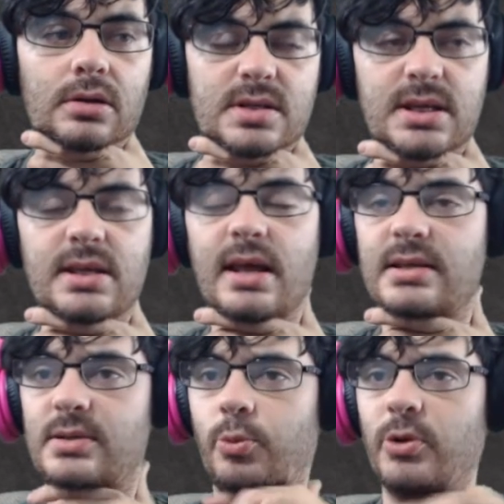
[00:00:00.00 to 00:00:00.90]
See,
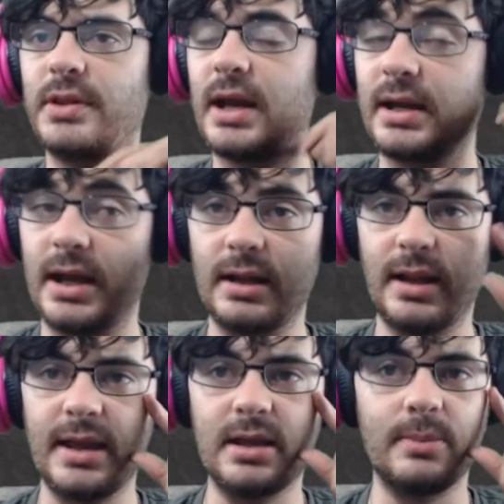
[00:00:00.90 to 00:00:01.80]
one thing I kind of
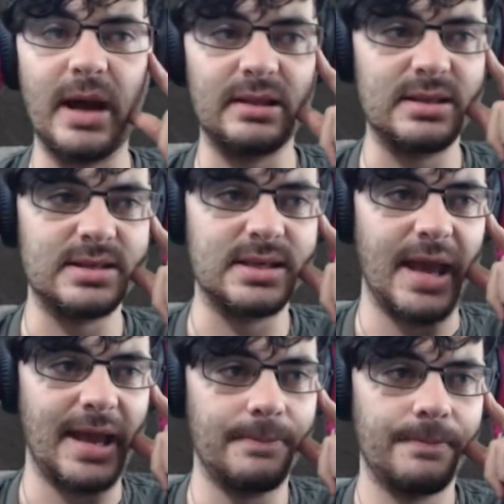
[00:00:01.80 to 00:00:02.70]
like about this
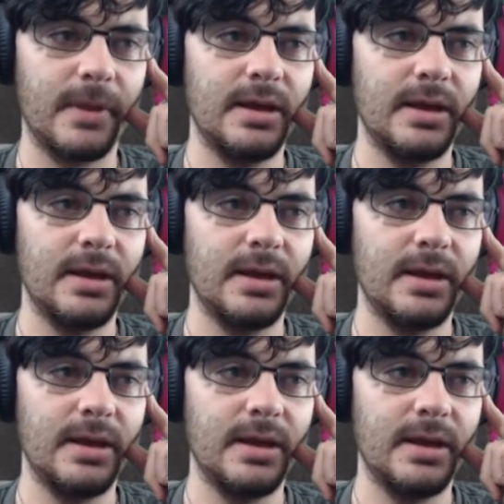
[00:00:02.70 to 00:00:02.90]
game